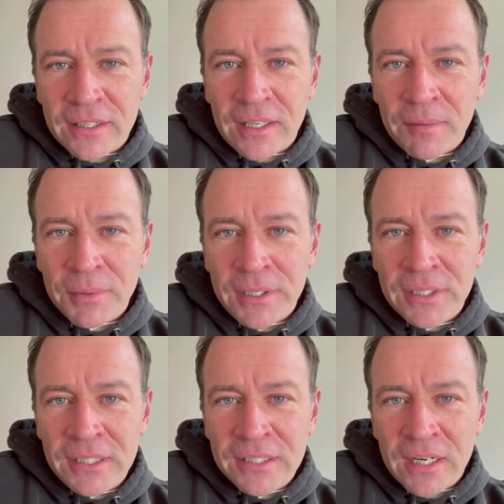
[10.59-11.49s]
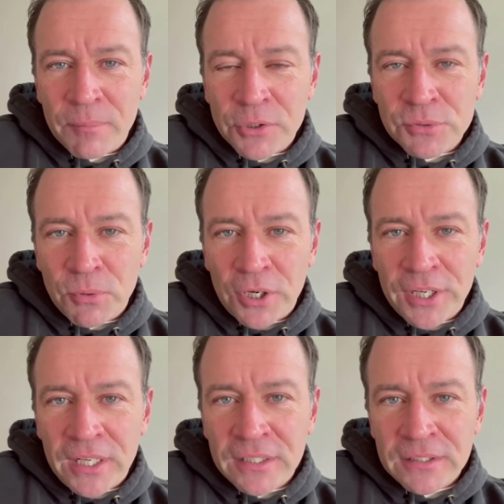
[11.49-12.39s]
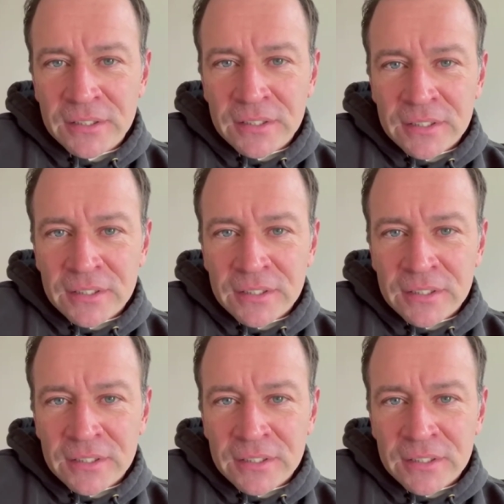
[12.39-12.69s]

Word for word: I am in e-commerce marketing.